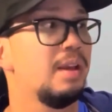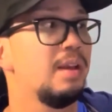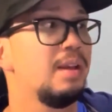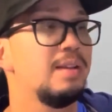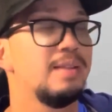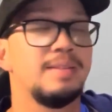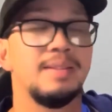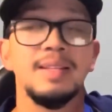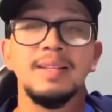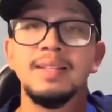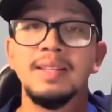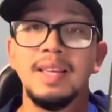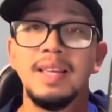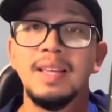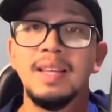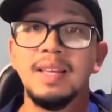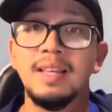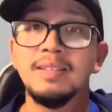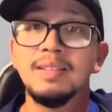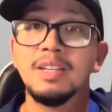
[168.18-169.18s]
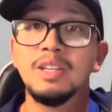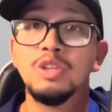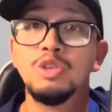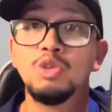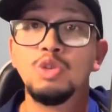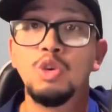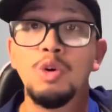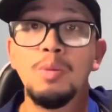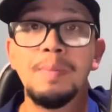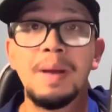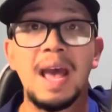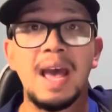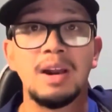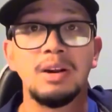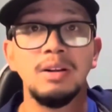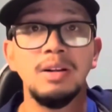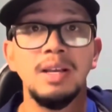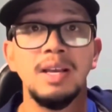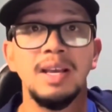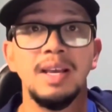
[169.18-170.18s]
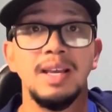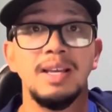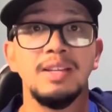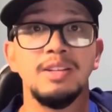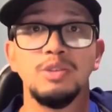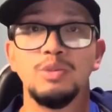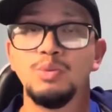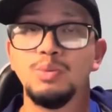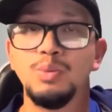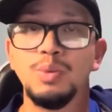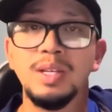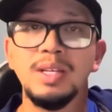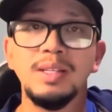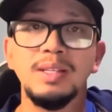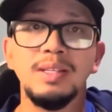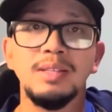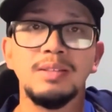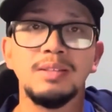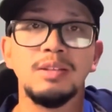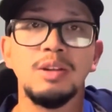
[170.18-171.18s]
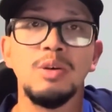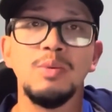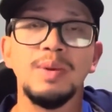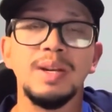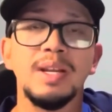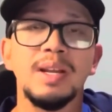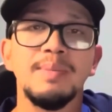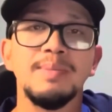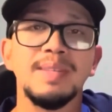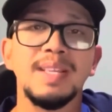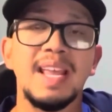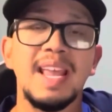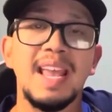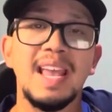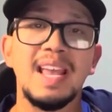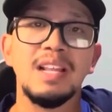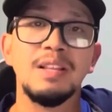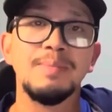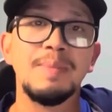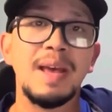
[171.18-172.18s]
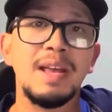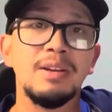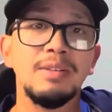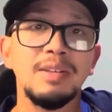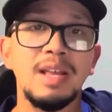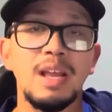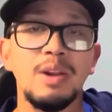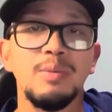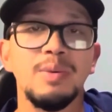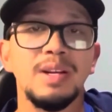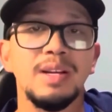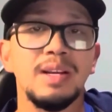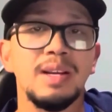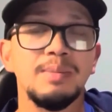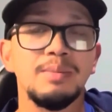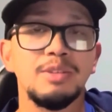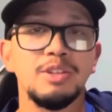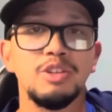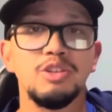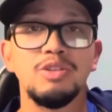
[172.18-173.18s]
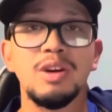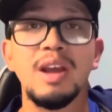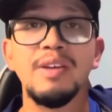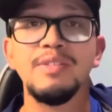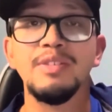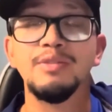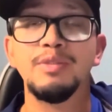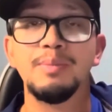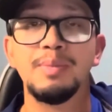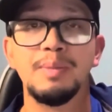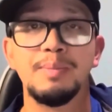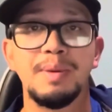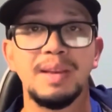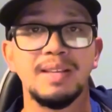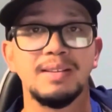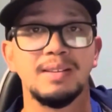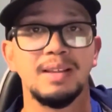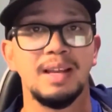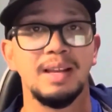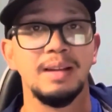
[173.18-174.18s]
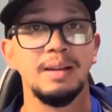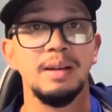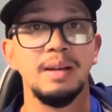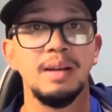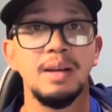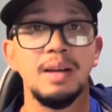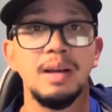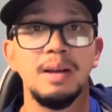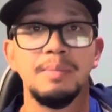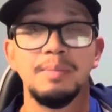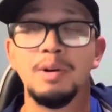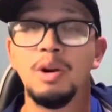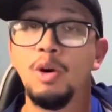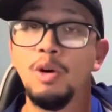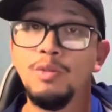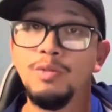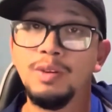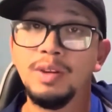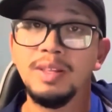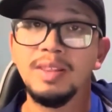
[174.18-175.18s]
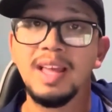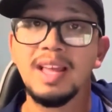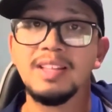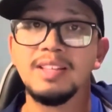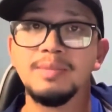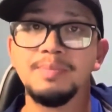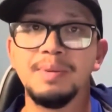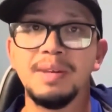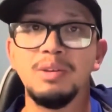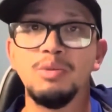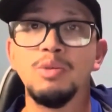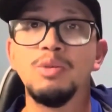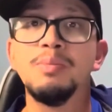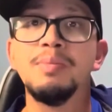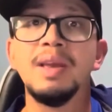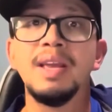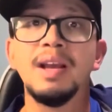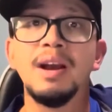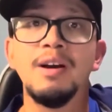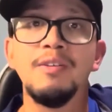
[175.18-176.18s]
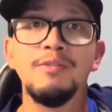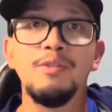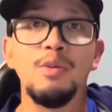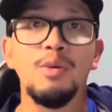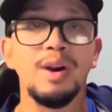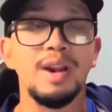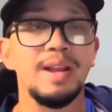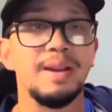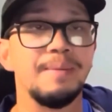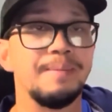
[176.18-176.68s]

Since it is a control paddle, it is really slow when it comes to hands battles and when it comes to driving from the baseline. But hopefully that spin will make up for it.